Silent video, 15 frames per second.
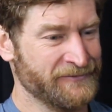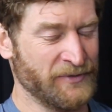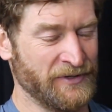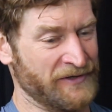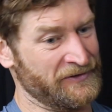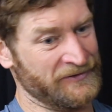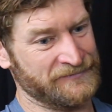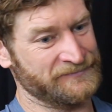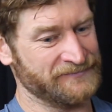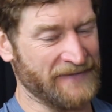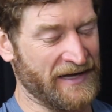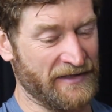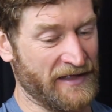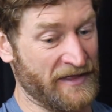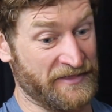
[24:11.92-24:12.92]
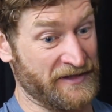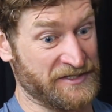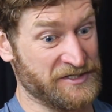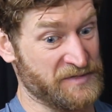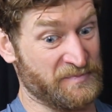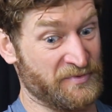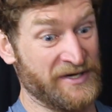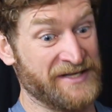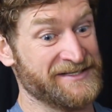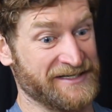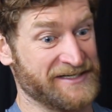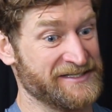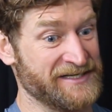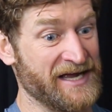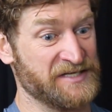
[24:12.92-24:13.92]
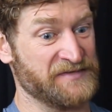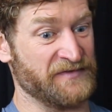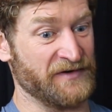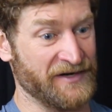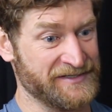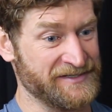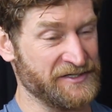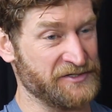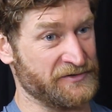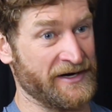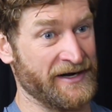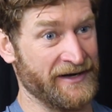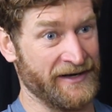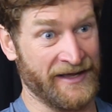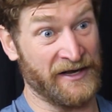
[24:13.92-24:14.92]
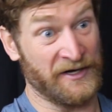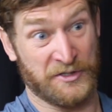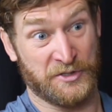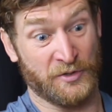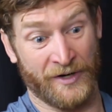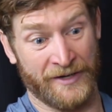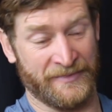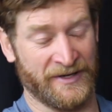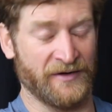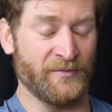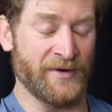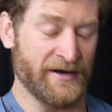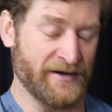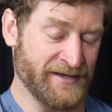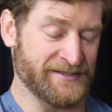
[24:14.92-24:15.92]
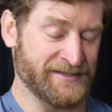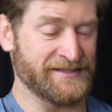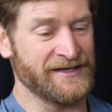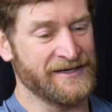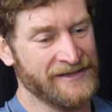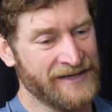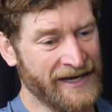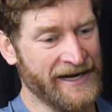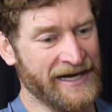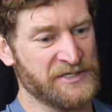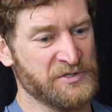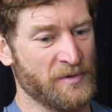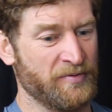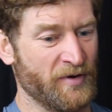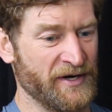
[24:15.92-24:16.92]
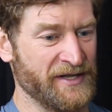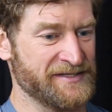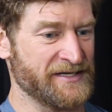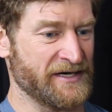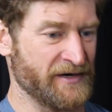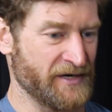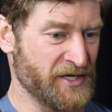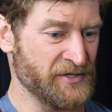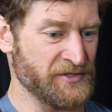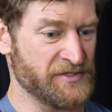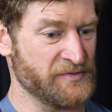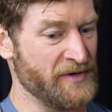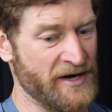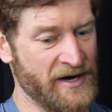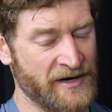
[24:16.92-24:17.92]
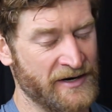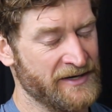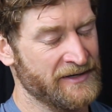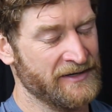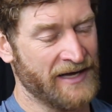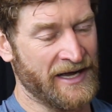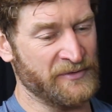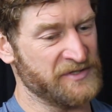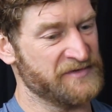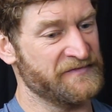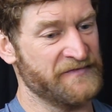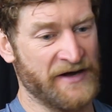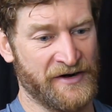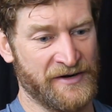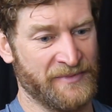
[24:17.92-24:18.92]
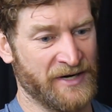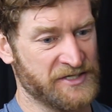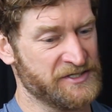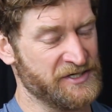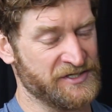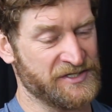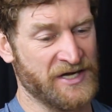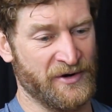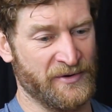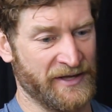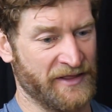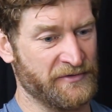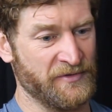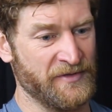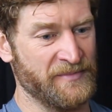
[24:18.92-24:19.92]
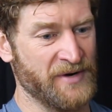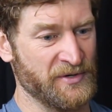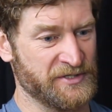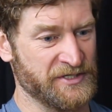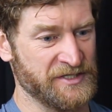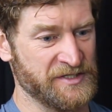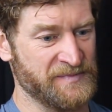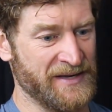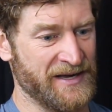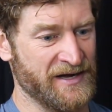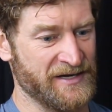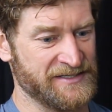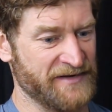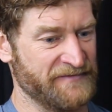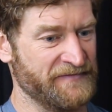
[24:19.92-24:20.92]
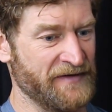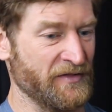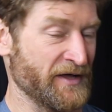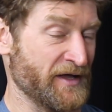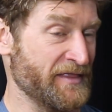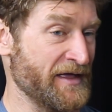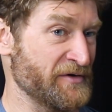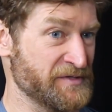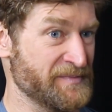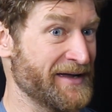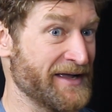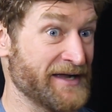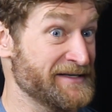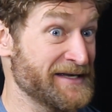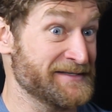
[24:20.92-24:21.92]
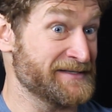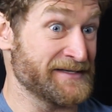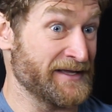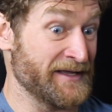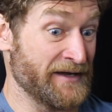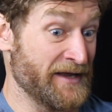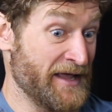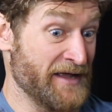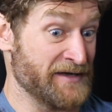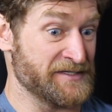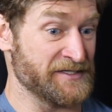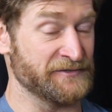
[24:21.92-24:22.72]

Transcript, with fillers: will I, I think just breed success for us in training and enjoyment. Whereas I got to a point in Syracuse where I was very much just going through the motions because I felt like that was my identity and I had